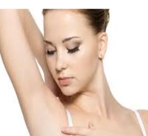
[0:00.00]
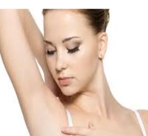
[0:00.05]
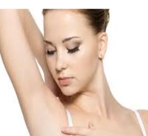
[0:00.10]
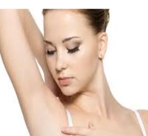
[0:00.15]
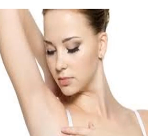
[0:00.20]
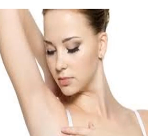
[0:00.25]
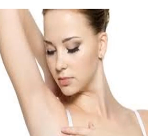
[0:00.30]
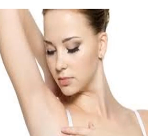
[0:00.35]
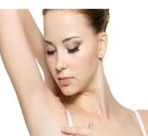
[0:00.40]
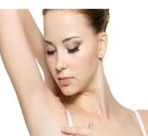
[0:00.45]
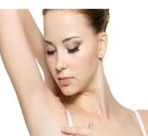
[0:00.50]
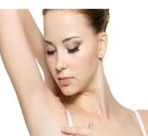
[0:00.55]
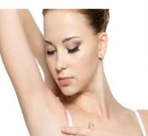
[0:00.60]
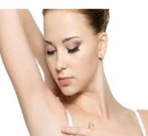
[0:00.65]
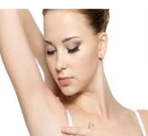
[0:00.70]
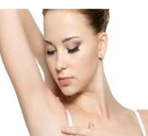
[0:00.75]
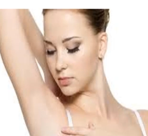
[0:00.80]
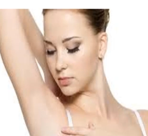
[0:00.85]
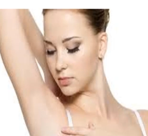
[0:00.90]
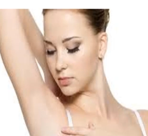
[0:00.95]

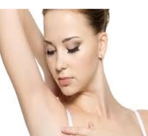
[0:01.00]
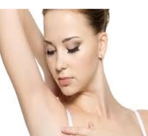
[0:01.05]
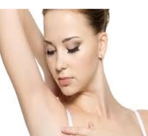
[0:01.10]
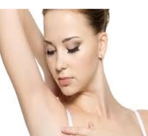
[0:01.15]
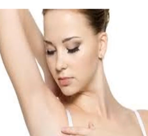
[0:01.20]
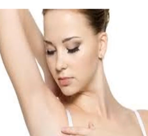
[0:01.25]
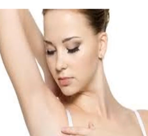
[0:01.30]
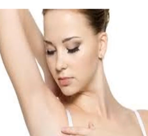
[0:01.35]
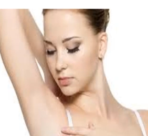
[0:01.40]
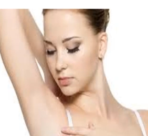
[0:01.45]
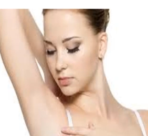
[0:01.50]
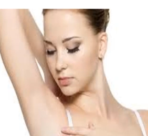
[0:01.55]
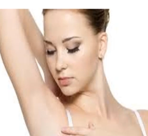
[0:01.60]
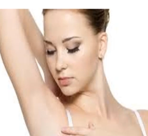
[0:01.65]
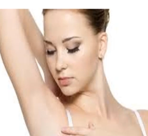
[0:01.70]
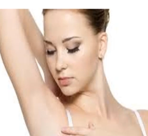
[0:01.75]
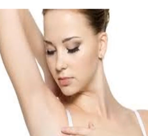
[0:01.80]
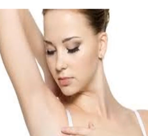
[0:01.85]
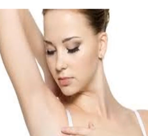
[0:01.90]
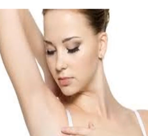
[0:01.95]

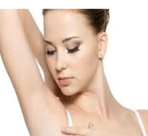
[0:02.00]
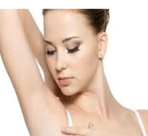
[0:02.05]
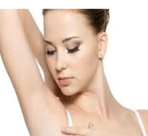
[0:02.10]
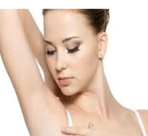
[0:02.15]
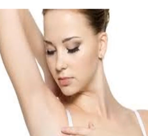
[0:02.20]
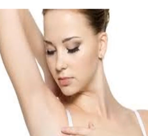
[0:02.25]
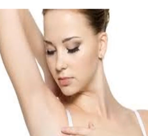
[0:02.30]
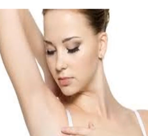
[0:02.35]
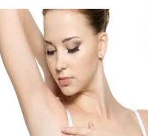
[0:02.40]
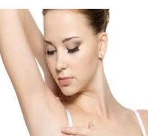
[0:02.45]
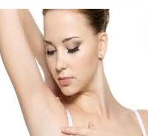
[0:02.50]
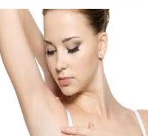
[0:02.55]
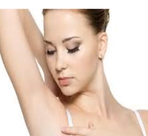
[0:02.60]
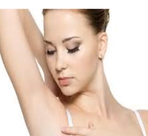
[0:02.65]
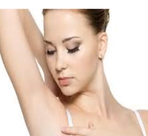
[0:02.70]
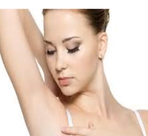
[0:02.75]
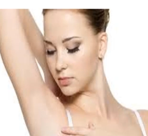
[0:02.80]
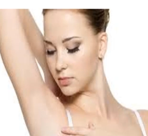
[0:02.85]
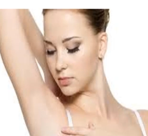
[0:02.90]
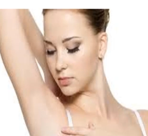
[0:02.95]

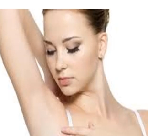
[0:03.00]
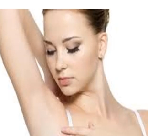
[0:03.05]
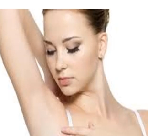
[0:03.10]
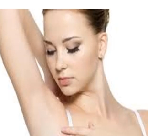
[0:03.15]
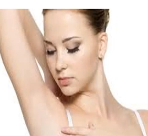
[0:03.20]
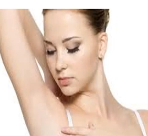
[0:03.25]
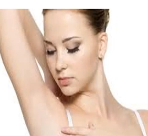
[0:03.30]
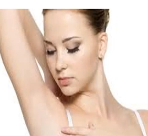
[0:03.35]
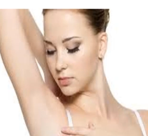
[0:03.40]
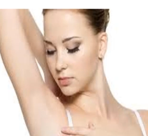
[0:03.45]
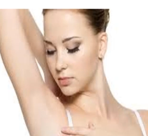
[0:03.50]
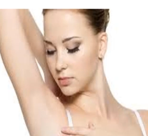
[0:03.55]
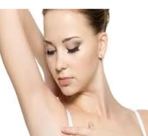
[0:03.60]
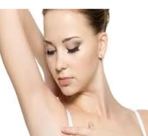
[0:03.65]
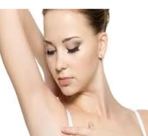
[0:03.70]
This is a still picture; no speech is visible.